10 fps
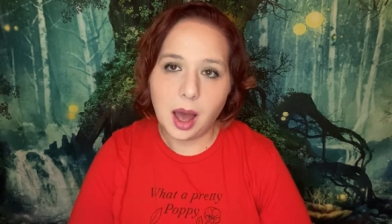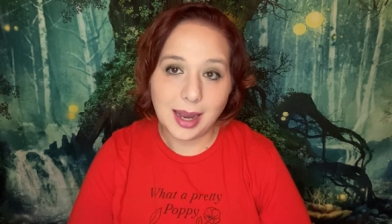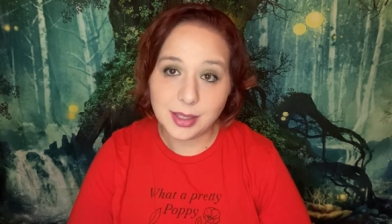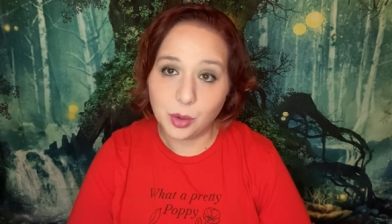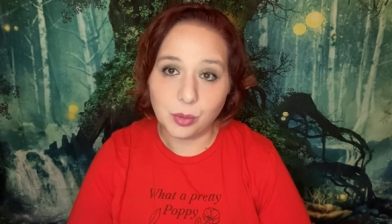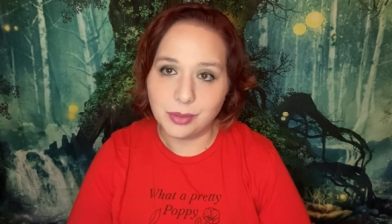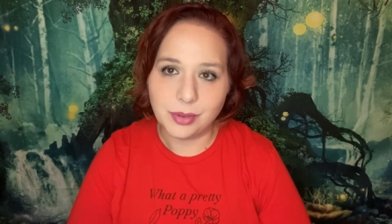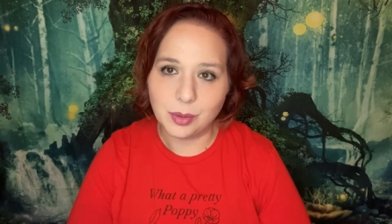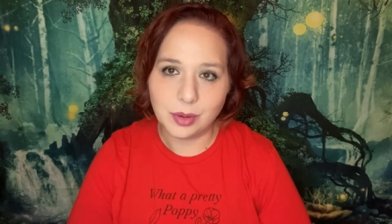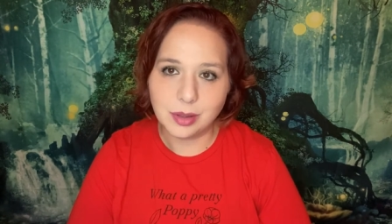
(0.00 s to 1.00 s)
I don't
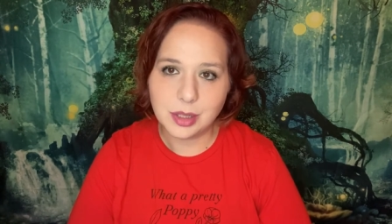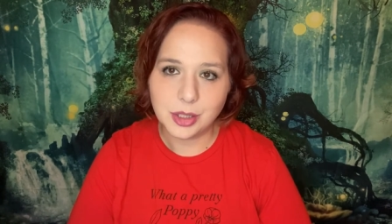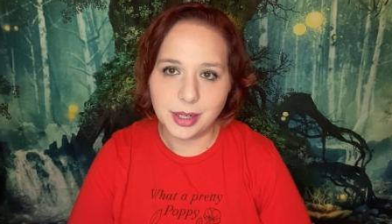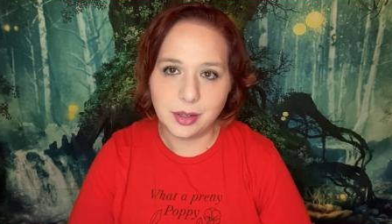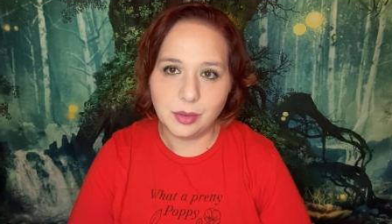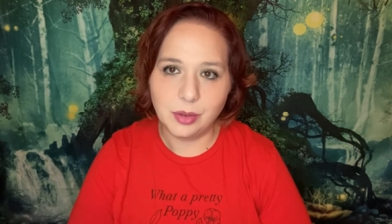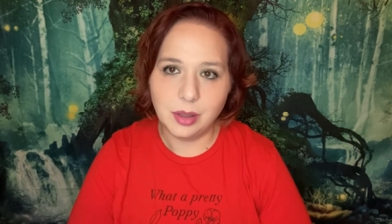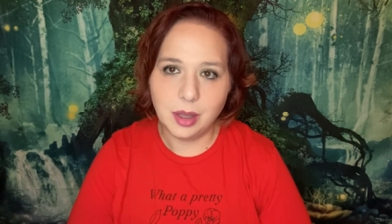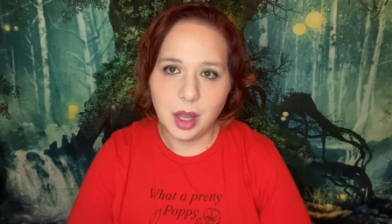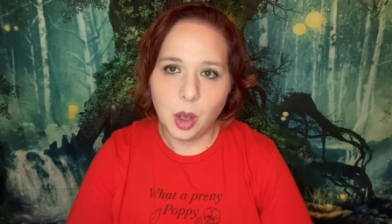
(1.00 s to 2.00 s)
review it on this channel,
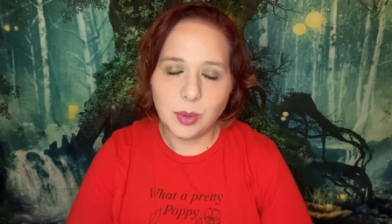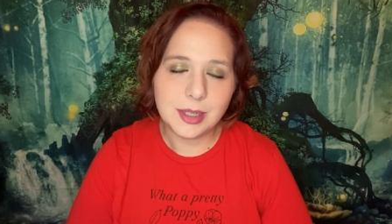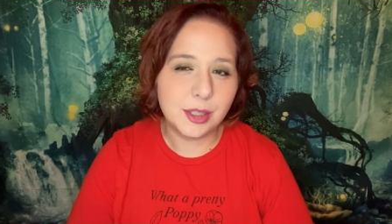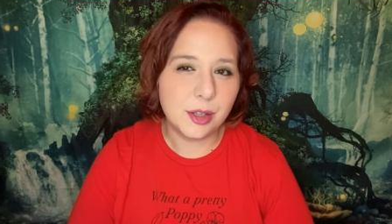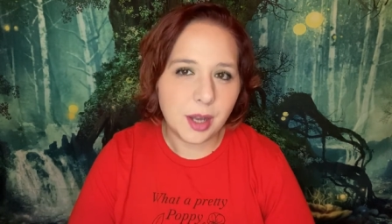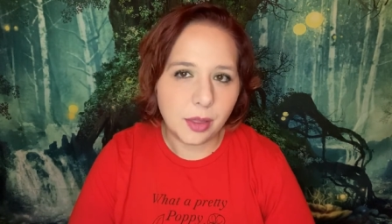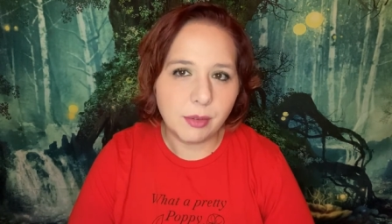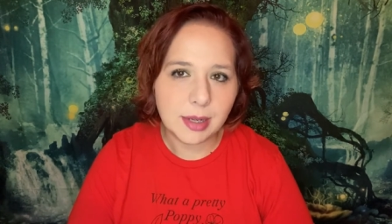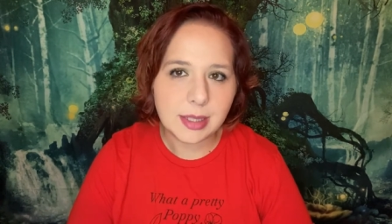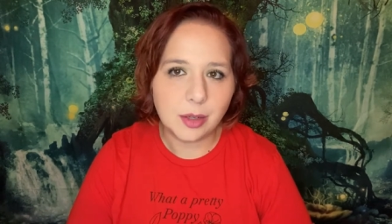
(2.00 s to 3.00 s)
which is
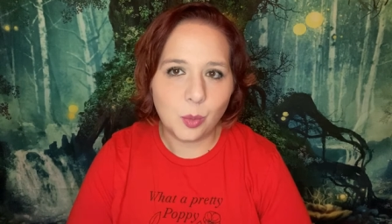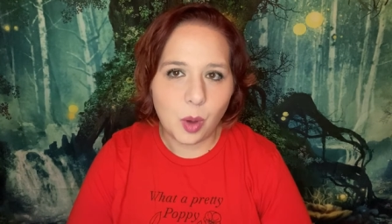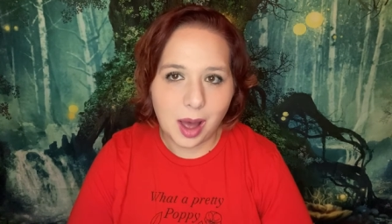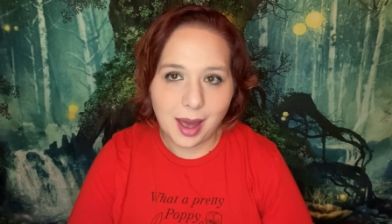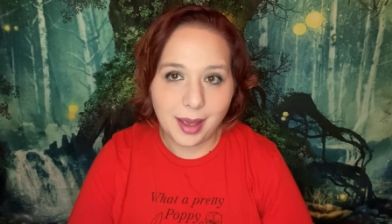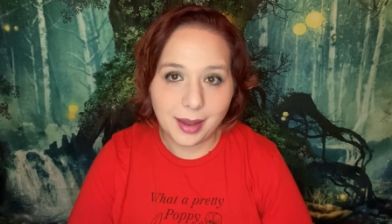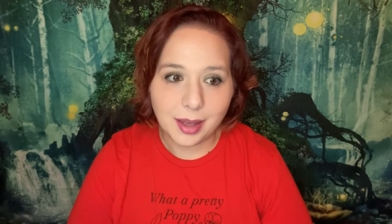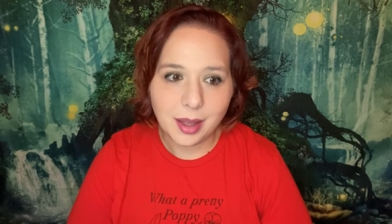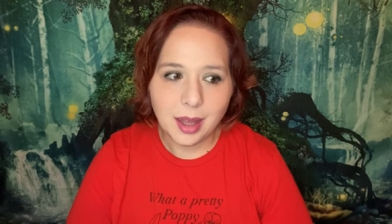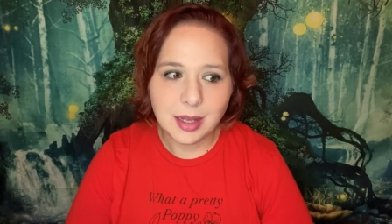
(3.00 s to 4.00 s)
another reason
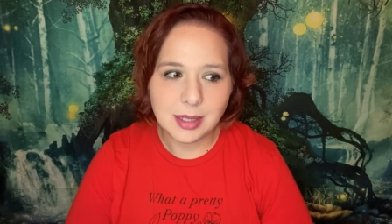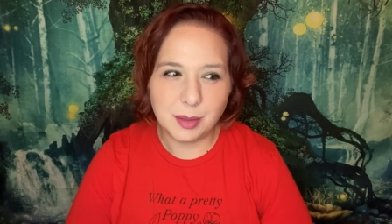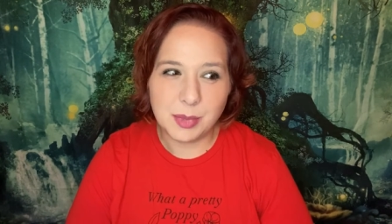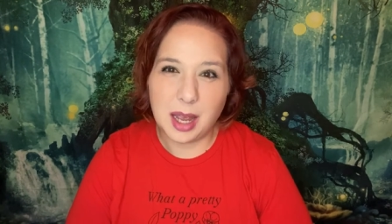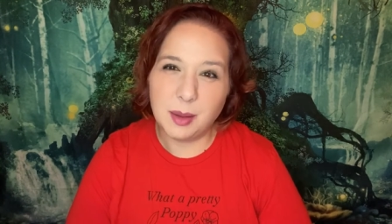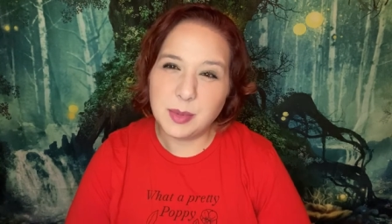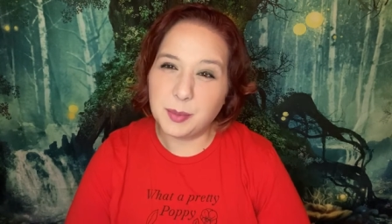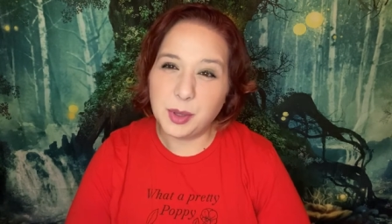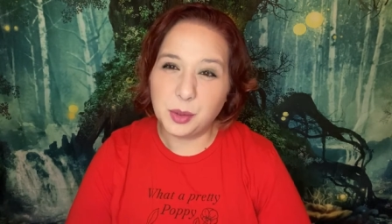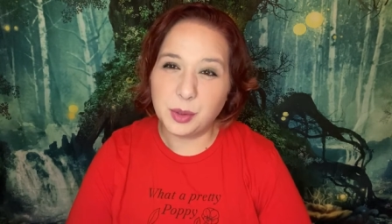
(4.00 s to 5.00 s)
why sometimes
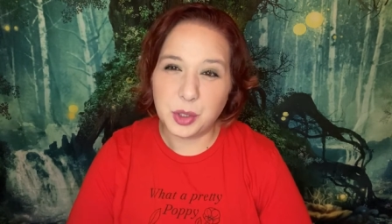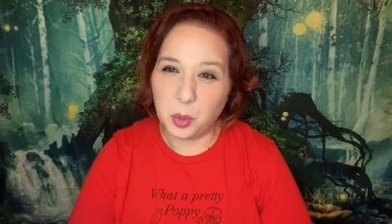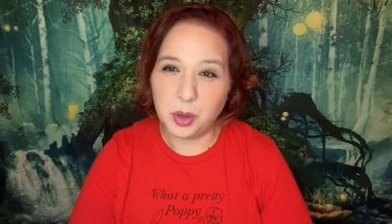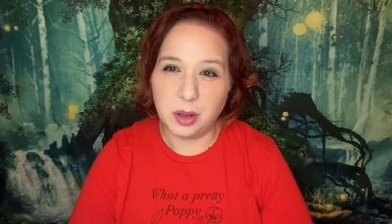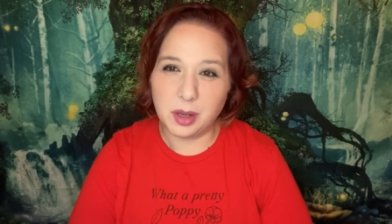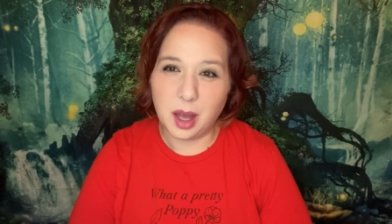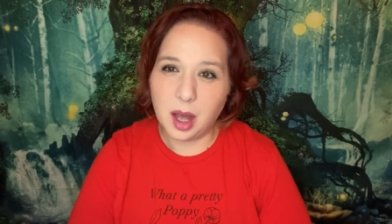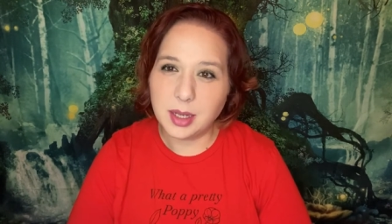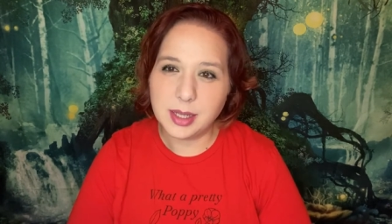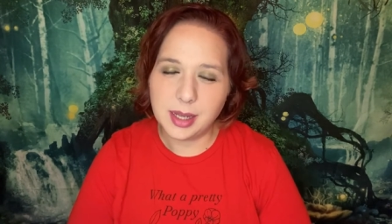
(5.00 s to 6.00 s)
I'm a little short on
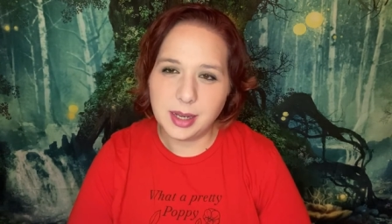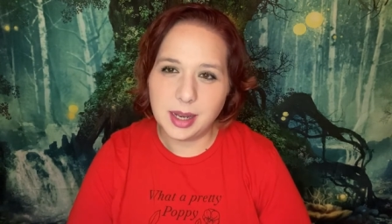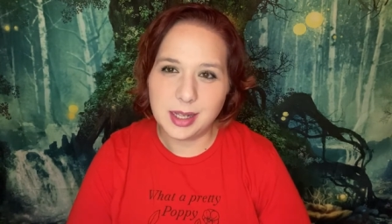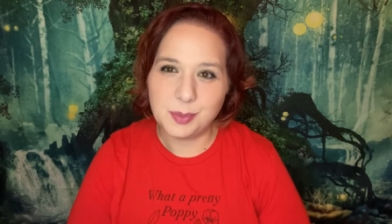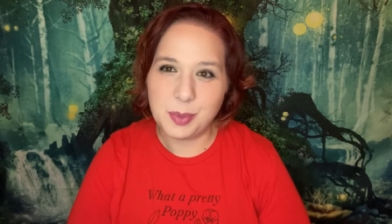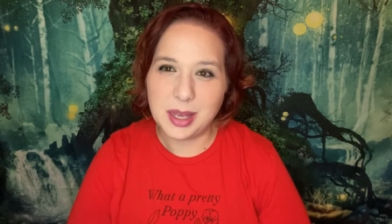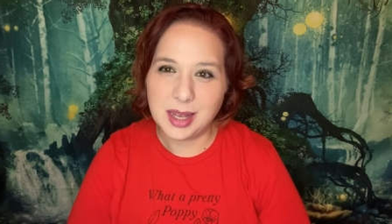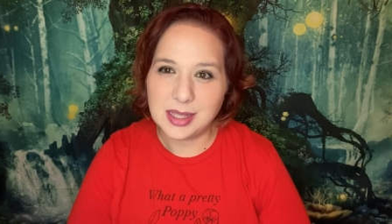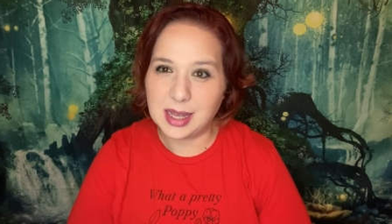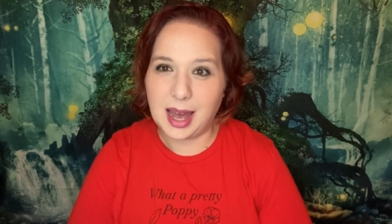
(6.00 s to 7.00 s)
content and it's
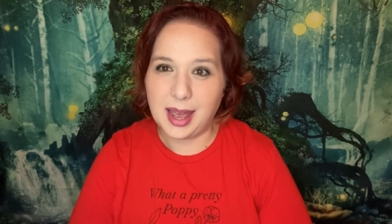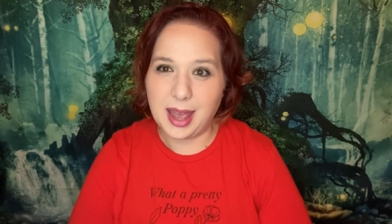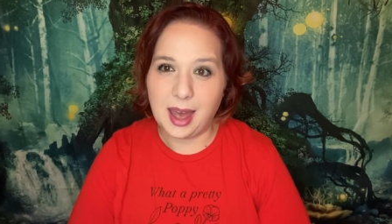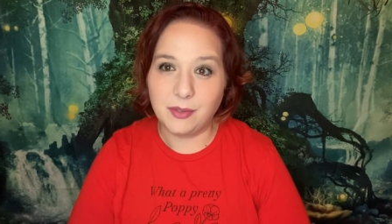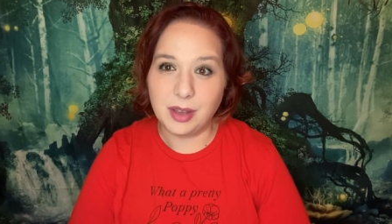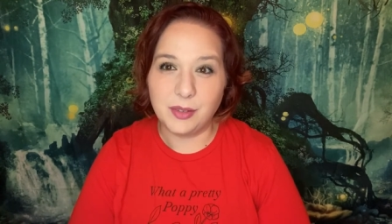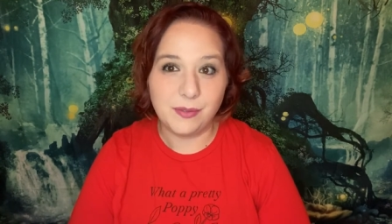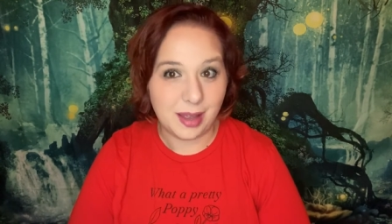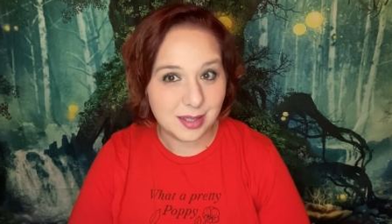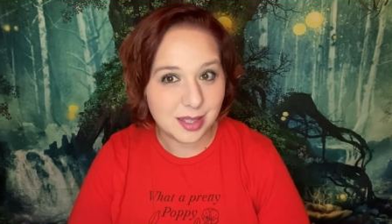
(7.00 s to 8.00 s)
because I have
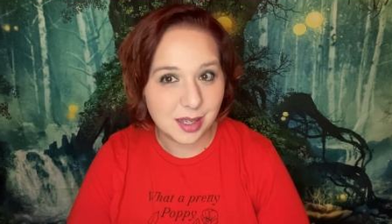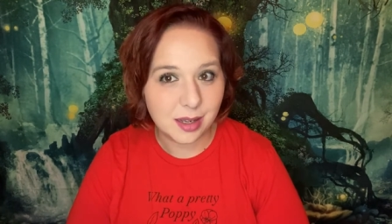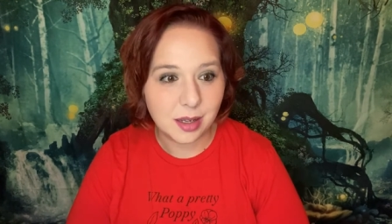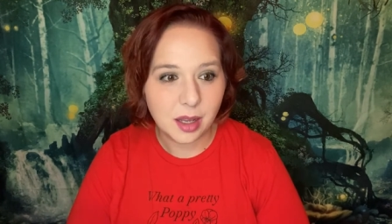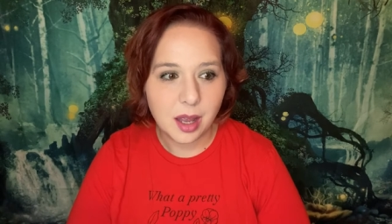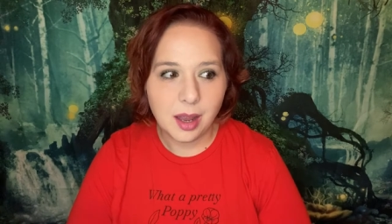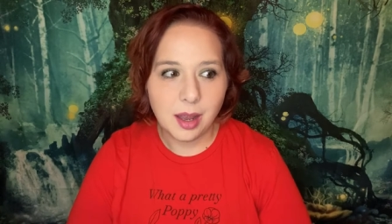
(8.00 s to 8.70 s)
invested